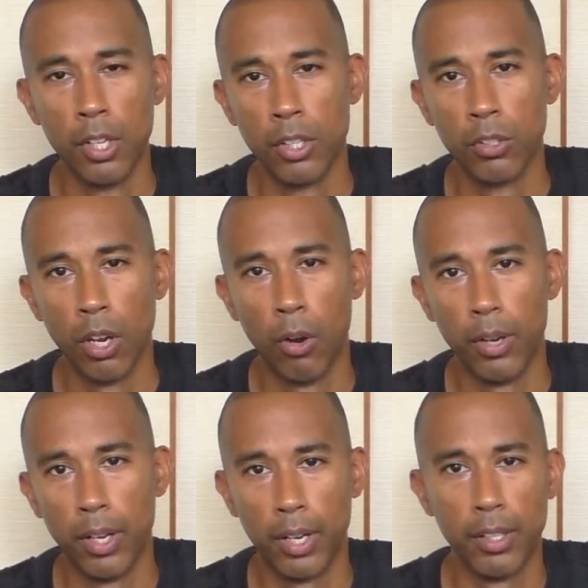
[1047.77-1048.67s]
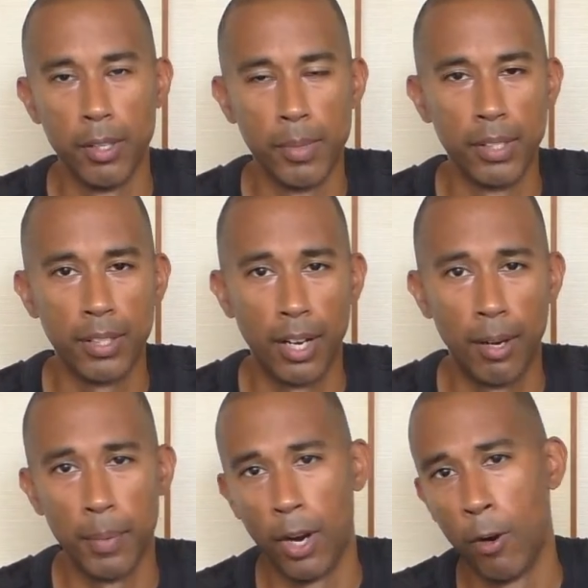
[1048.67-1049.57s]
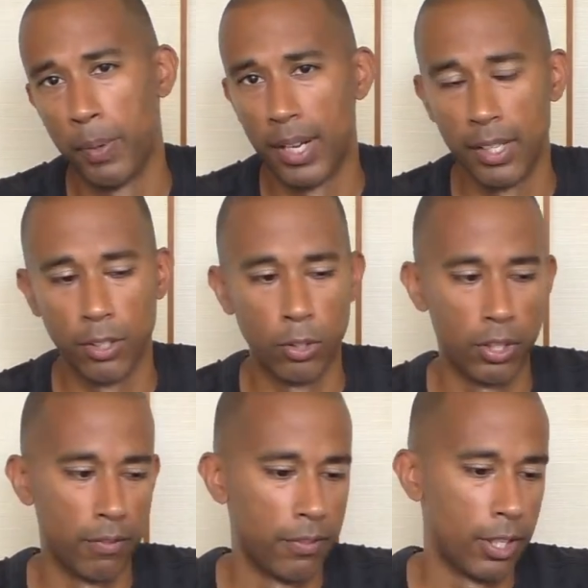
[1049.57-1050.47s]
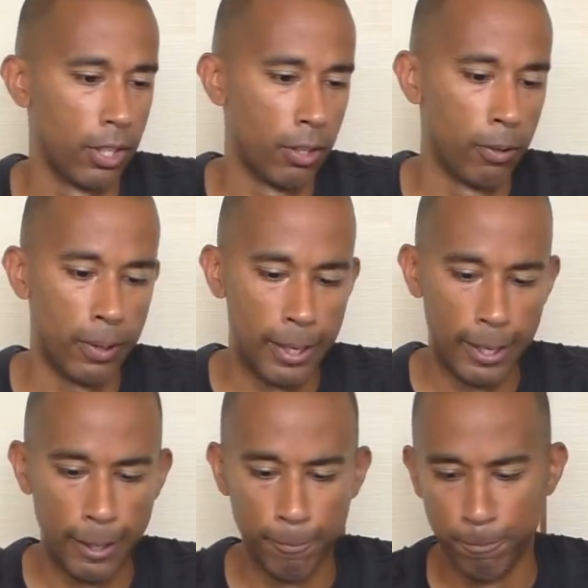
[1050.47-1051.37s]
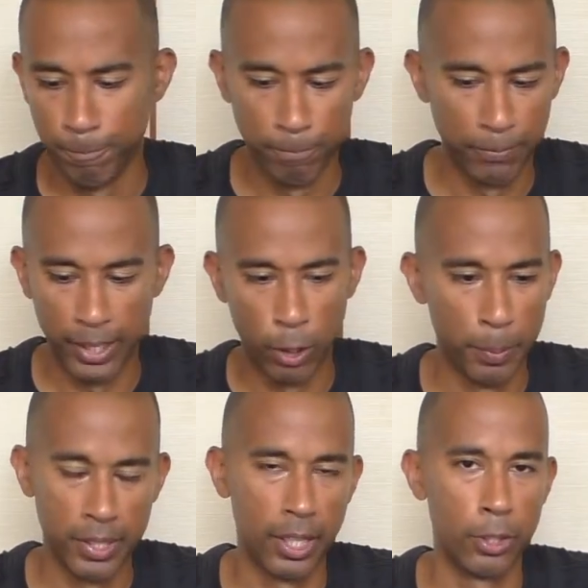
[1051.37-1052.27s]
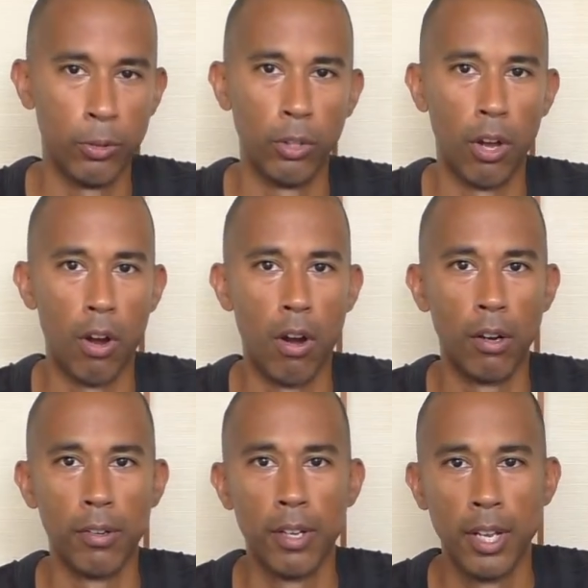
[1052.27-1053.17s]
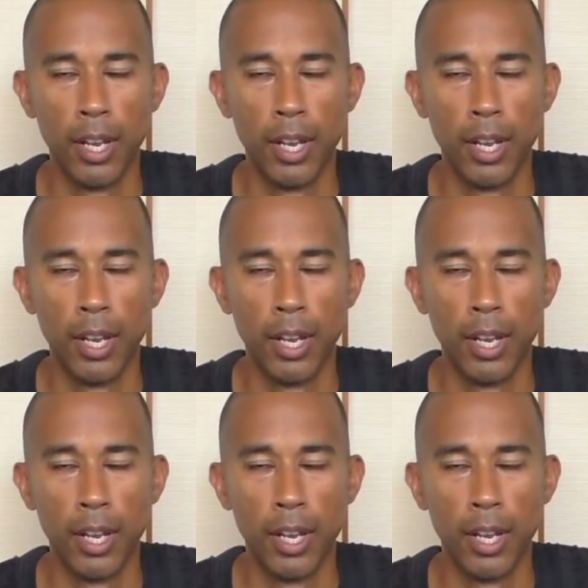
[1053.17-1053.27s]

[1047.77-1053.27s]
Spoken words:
So, in the meantime, I hope you guys enjoyed the video. I hope it's not too long.